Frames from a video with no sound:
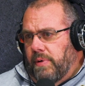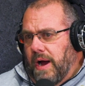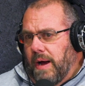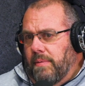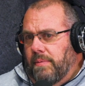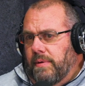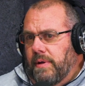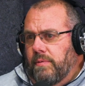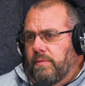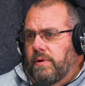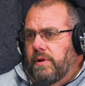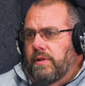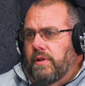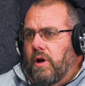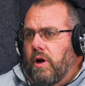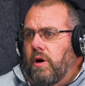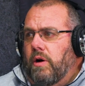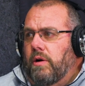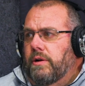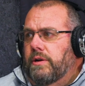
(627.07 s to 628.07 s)
probably one of
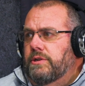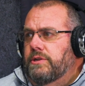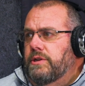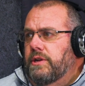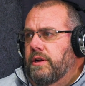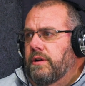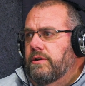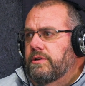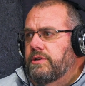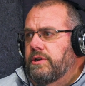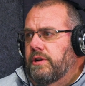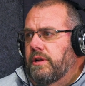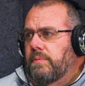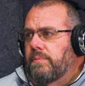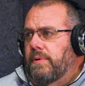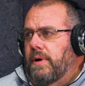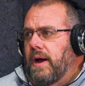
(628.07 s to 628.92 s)
the hardest years you could